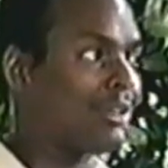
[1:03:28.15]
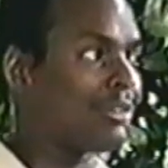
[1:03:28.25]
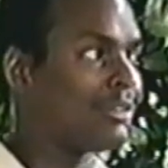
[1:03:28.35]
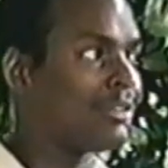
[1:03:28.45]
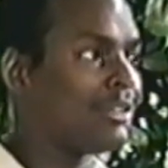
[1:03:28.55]

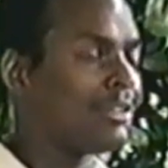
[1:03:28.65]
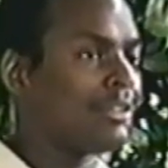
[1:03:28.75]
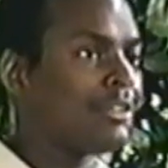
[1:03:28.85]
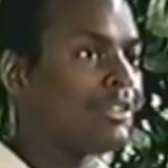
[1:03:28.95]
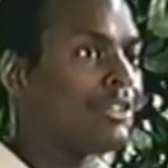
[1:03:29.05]
Mm
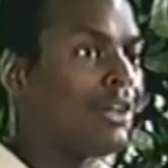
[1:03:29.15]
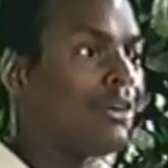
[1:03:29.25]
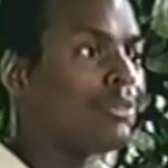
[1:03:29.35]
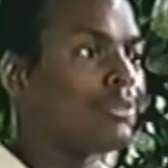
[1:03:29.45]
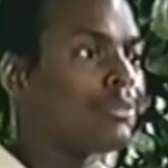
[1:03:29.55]
-hmm. You
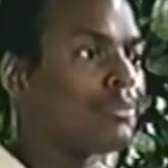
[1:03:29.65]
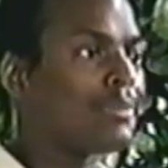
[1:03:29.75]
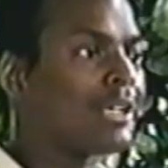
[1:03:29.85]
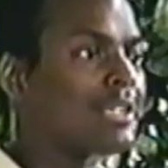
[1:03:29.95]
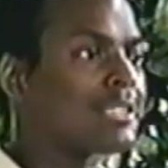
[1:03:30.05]
know,
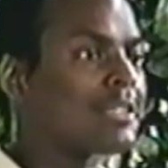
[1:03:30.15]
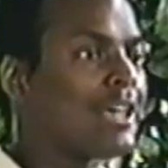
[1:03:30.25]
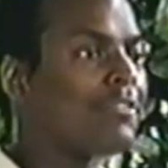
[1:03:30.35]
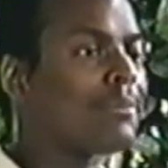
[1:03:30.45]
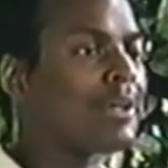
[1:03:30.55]
because
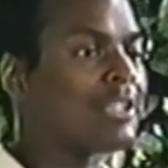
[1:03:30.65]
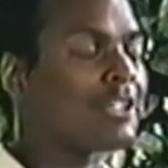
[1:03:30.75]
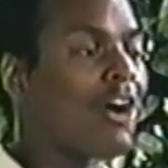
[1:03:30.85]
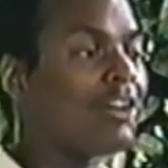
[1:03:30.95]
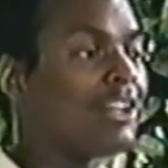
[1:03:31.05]
everybody,
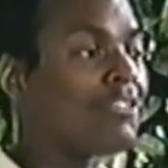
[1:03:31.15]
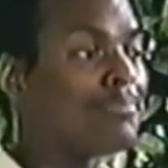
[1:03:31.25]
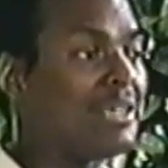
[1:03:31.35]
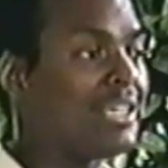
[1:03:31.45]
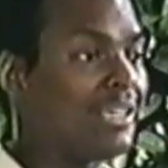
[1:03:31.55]
it's hard enough
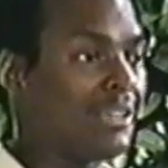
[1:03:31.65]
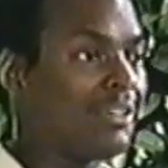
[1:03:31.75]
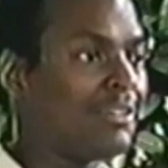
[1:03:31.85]
being